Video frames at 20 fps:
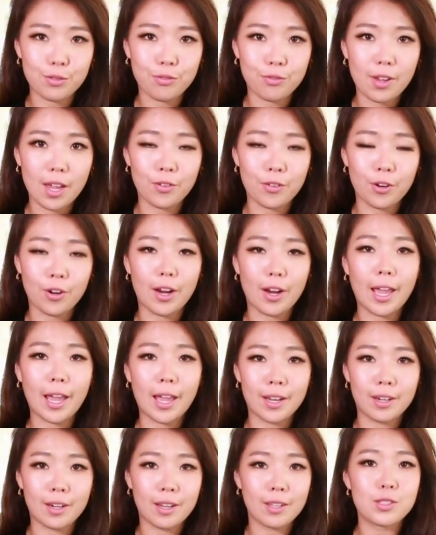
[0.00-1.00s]
favor.
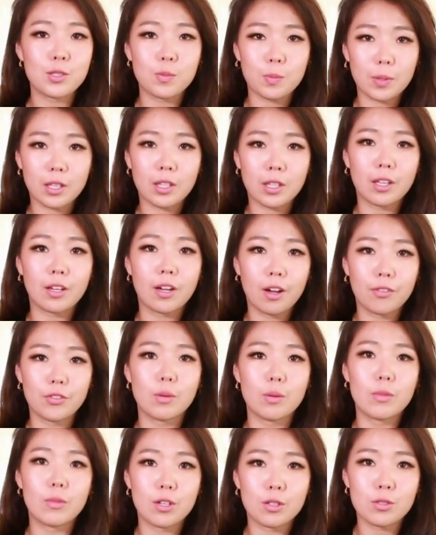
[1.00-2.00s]
And speaking of the
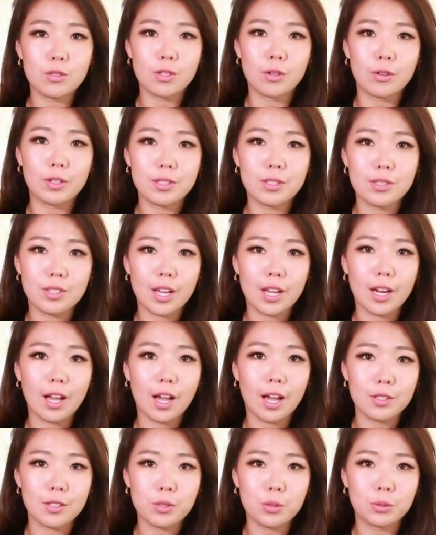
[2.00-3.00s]
Minnesota State High
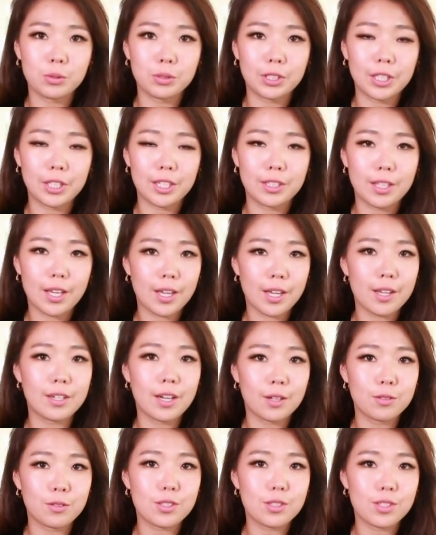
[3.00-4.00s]
School League, they
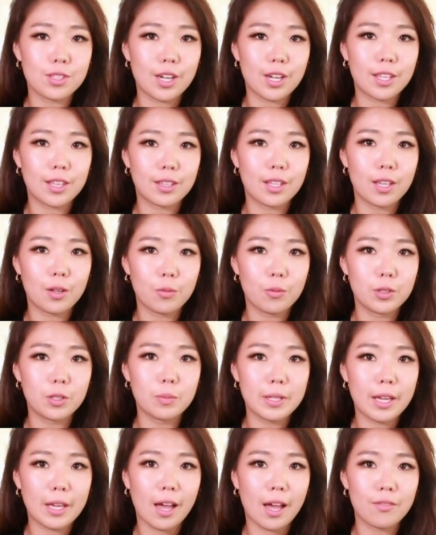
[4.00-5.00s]
announced today that they will be
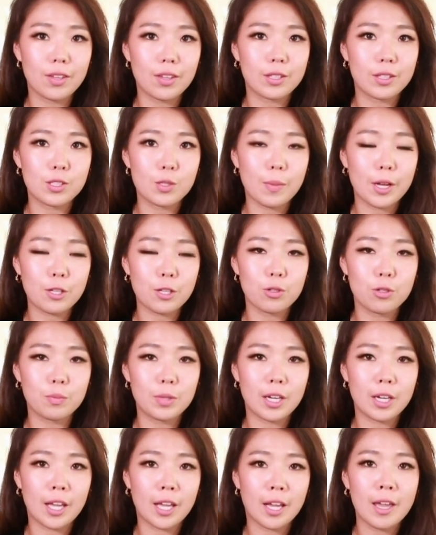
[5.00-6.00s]
having a special
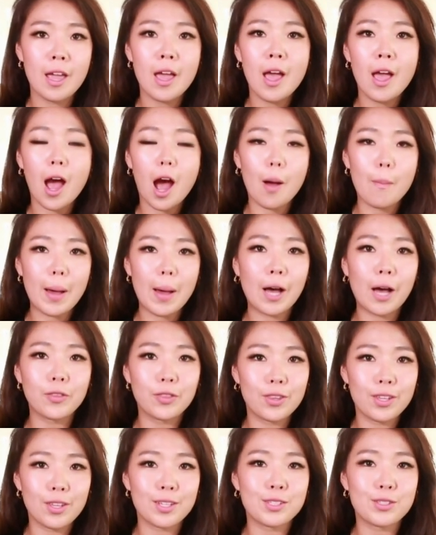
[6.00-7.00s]
meeting about
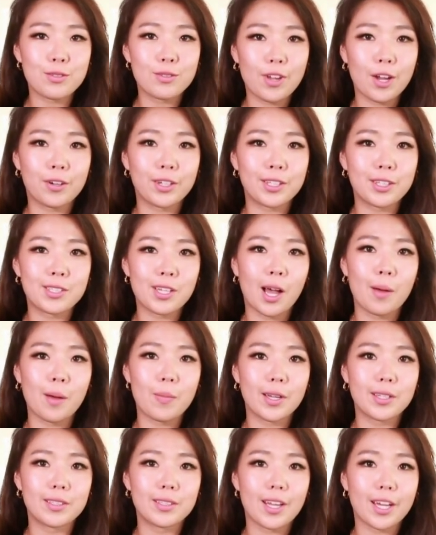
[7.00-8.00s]
this very
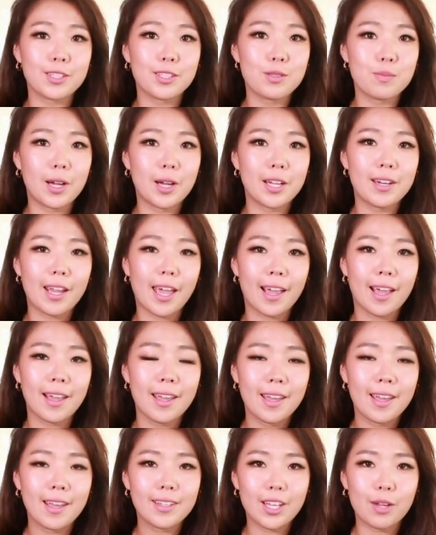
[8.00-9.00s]
topic next Monday.
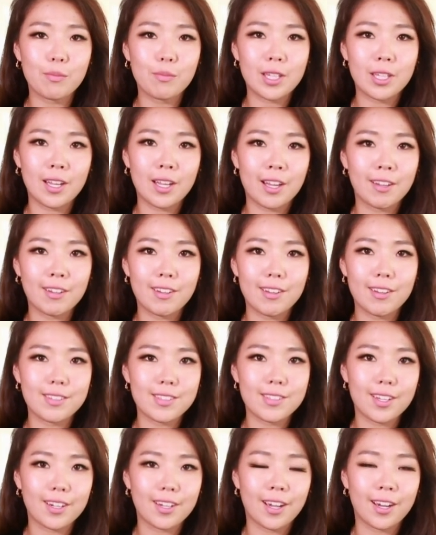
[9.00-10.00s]
That meeting is at
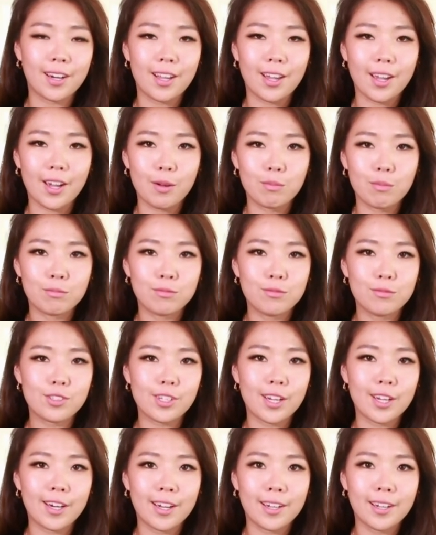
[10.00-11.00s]
nine A M Yeah.